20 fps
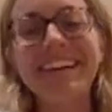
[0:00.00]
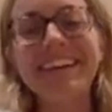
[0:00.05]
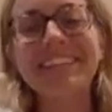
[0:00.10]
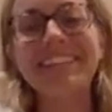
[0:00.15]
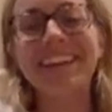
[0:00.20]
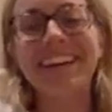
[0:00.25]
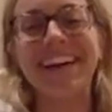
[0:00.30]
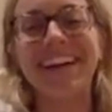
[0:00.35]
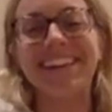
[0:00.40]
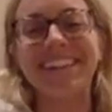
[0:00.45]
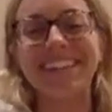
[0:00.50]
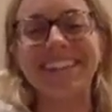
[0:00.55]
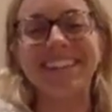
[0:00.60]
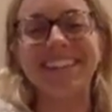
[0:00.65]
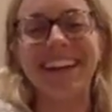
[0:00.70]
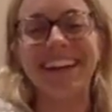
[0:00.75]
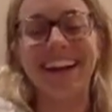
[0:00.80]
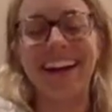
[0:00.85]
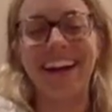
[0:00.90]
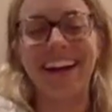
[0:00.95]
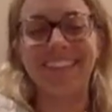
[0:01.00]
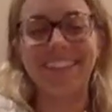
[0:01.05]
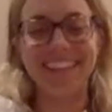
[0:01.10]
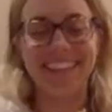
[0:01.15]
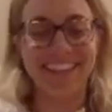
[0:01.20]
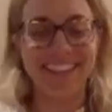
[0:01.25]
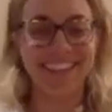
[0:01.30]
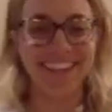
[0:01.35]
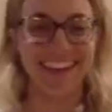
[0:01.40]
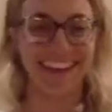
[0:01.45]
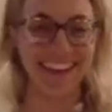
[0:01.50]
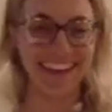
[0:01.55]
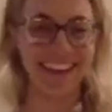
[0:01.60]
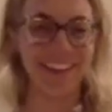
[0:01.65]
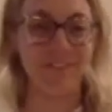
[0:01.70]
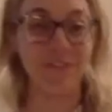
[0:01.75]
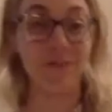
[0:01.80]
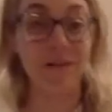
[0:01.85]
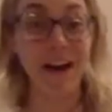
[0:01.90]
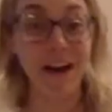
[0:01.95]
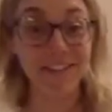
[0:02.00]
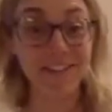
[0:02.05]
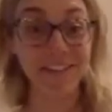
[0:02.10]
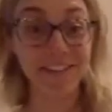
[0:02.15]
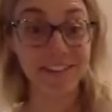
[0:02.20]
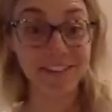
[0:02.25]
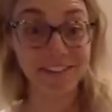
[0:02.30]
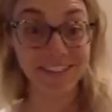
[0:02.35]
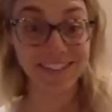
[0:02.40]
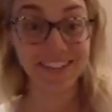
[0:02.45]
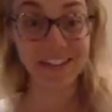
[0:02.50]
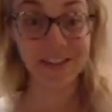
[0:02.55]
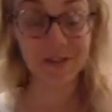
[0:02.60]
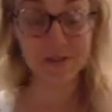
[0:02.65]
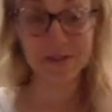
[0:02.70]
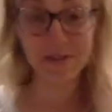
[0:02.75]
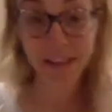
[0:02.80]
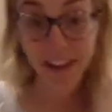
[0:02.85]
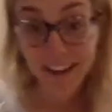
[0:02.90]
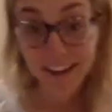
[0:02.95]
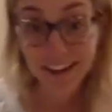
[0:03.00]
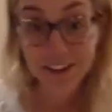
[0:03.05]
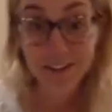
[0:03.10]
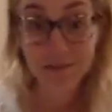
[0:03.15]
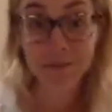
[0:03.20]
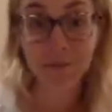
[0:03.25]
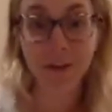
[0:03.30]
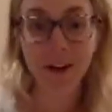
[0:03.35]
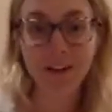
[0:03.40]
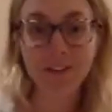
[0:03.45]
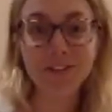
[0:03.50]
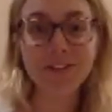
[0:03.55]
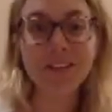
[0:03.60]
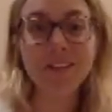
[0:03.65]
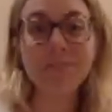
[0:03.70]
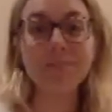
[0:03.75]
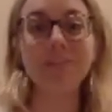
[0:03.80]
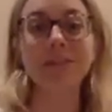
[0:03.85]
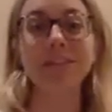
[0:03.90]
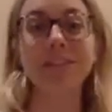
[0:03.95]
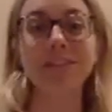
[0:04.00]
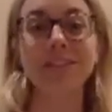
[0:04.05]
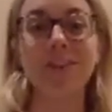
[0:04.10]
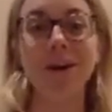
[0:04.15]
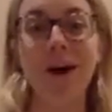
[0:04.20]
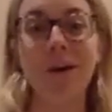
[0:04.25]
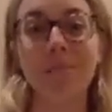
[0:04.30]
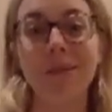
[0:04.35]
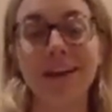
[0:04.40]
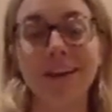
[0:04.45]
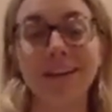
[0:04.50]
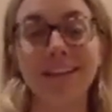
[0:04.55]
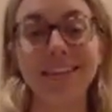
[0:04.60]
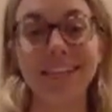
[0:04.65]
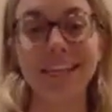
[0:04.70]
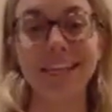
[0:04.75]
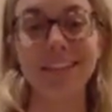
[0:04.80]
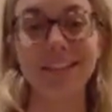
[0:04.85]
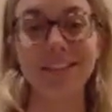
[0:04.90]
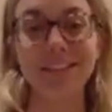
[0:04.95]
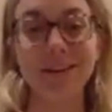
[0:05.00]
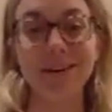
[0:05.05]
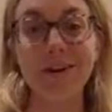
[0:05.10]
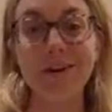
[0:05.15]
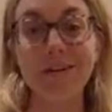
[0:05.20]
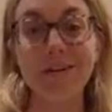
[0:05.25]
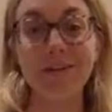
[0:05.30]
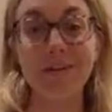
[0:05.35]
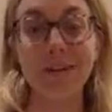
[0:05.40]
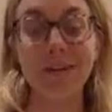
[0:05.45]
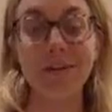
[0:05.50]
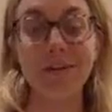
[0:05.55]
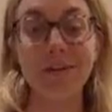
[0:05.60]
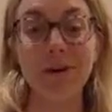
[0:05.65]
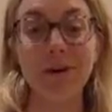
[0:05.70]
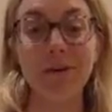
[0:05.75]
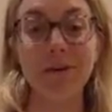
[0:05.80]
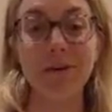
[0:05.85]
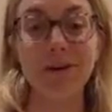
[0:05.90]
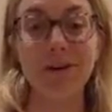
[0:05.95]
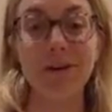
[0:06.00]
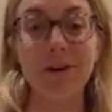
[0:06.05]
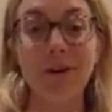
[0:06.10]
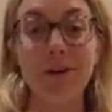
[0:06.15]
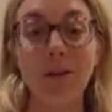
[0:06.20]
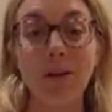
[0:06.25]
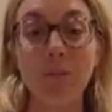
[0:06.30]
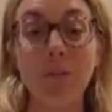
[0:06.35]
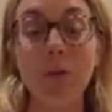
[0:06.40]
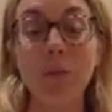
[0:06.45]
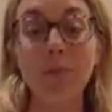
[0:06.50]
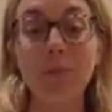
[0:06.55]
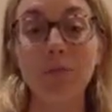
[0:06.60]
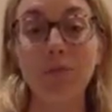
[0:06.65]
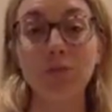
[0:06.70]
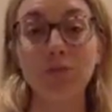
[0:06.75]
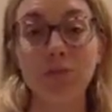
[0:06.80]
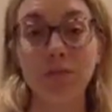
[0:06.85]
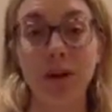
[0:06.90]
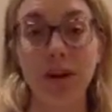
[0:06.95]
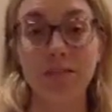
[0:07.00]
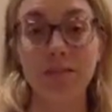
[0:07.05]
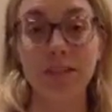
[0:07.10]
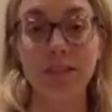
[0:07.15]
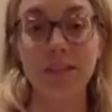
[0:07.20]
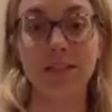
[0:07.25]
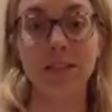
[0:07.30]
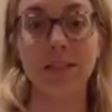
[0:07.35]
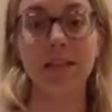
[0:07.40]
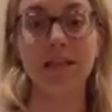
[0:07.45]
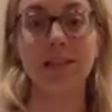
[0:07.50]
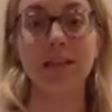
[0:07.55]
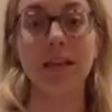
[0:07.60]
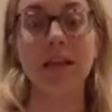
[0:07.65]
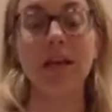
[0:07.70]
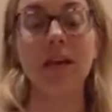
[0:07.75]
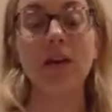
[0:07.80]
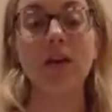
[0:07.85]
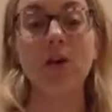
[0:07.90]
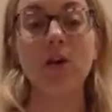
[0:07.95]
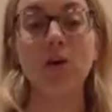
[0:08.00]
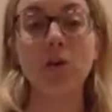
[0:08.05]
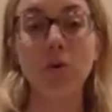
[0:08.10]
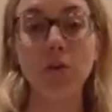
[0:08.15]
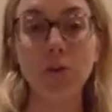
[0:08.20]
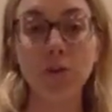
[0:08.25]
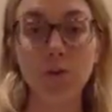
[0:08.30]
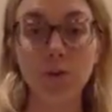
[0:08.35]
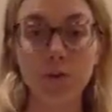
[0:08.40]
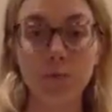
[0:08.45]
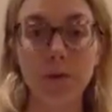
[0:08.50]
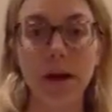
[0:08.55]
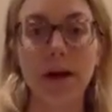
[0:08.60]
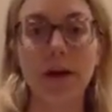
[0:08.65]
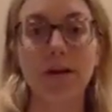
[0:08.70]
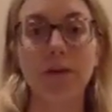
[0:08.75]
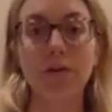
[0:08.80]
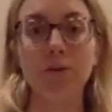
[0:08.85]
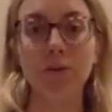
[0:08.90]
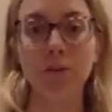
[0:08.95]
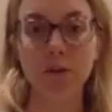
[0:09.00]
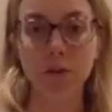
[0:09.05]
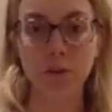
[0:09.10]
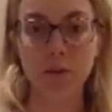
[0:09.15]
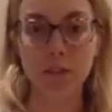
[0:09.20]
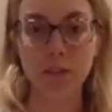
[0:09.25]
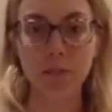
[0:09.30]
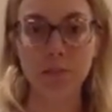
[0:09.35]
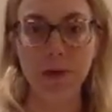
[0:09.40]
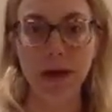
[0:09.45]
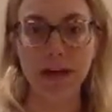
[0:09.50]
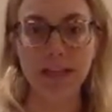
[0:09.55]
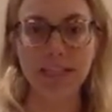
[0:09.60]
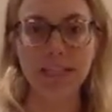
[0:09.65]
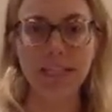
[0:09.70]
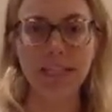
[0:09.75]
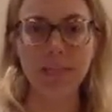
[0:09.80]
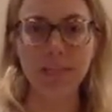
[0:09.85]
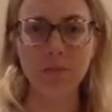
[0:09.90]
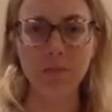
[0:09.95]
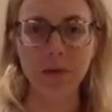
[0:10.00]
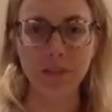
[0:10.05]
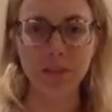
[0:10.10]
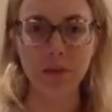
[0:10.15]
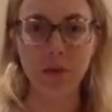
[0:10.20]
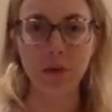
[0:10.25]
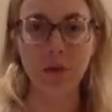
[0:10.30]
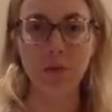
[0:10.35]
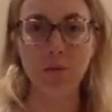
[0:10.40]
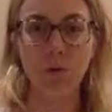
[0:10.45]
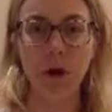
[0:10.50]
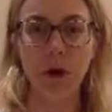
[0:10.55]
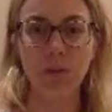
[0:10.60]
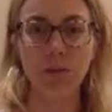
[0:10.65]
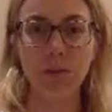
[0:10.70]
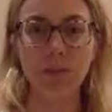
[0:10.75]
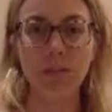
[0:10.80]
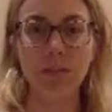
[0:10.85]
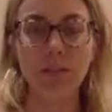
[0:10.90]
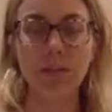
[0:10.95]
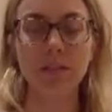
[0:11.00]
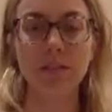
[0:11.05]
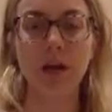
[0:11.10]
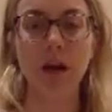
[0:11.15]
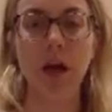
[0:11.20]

What else? I have to think. If you have others that you like and you're watching, please comment and let us know. Like, we all want to know, like, what pulls you out of these things? Who do you admire? Who do you respect? Anything by Tony Robbins.